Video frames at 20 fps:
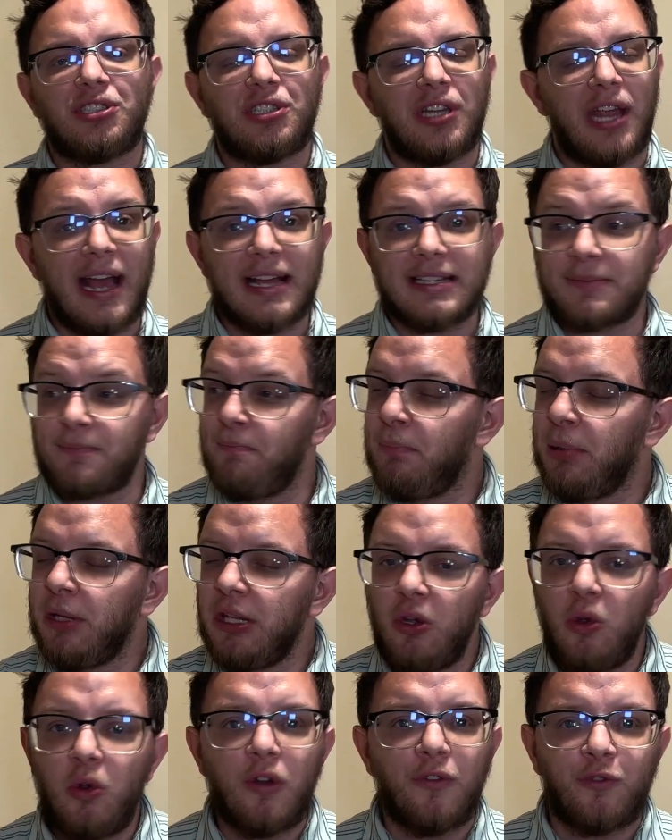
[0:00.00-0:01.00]
has
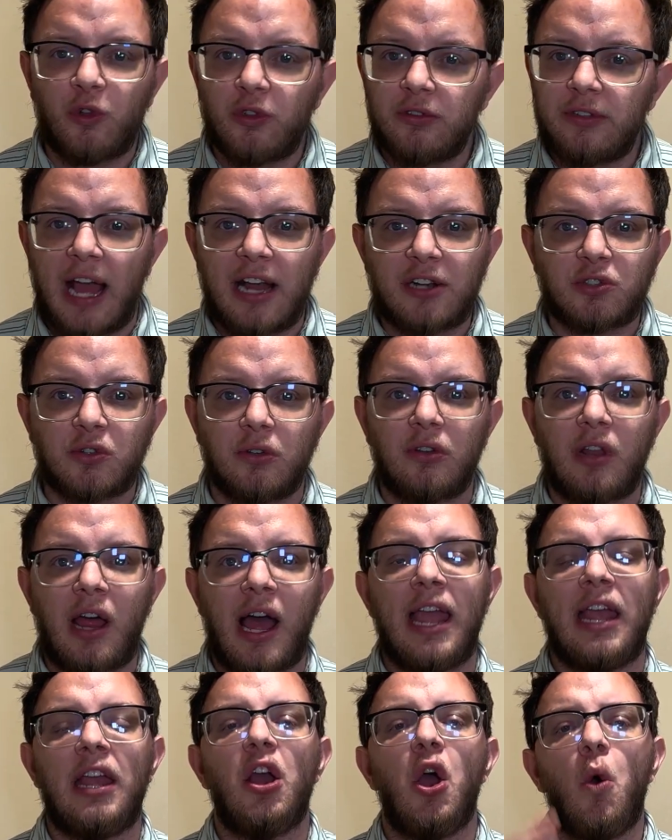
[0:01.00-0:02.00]
beautiful natural
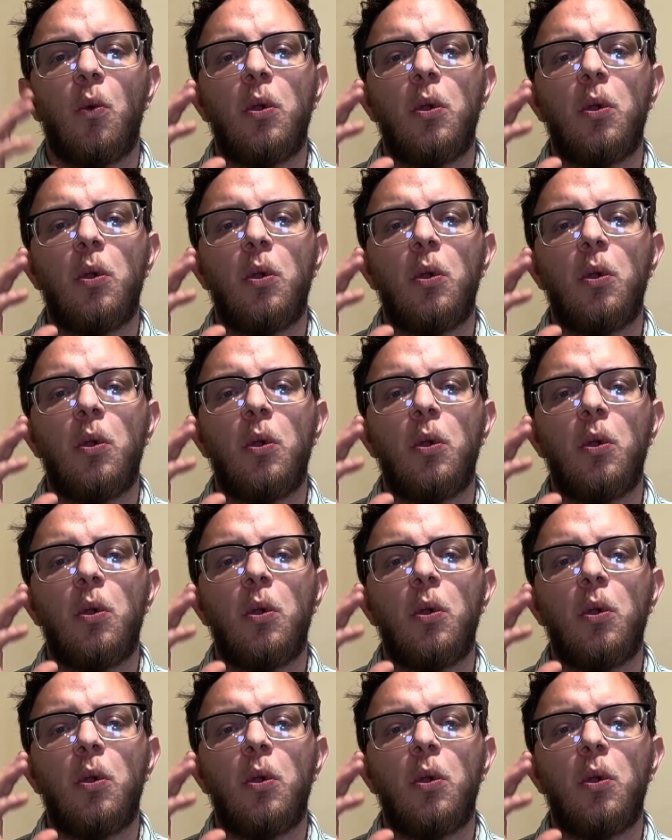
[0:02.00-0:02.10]
light.